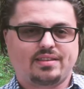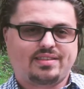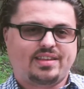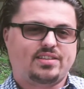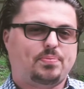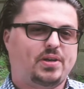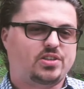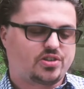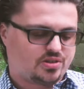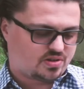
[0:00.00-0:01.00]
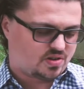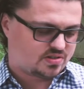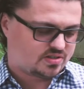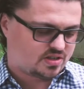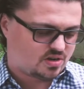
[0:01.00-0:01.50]
This picture
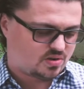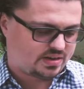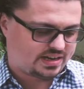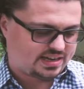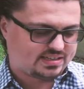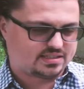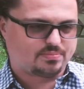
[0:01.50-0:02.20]
also is